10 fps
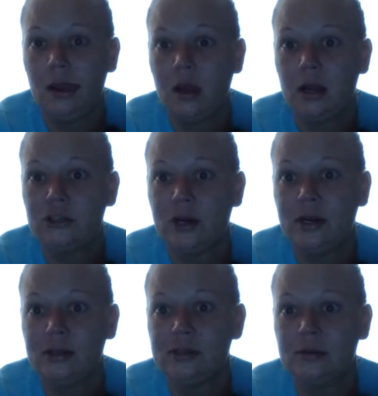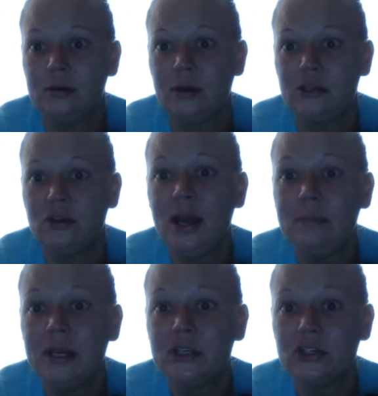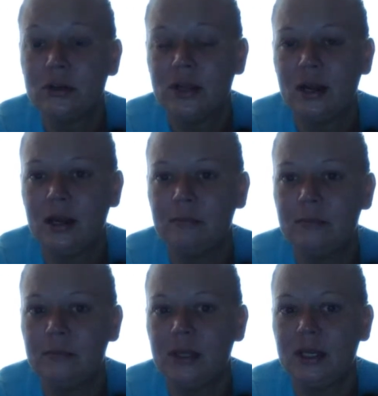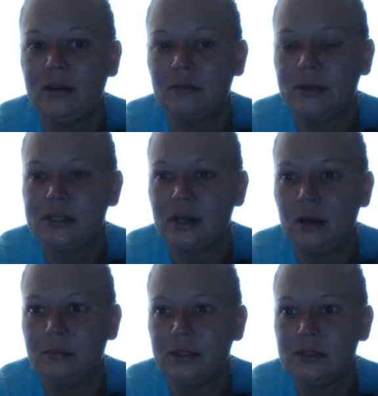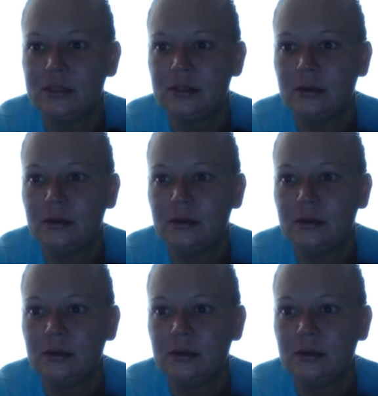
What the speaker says: I try to make sure that I'm getting everybody's comments.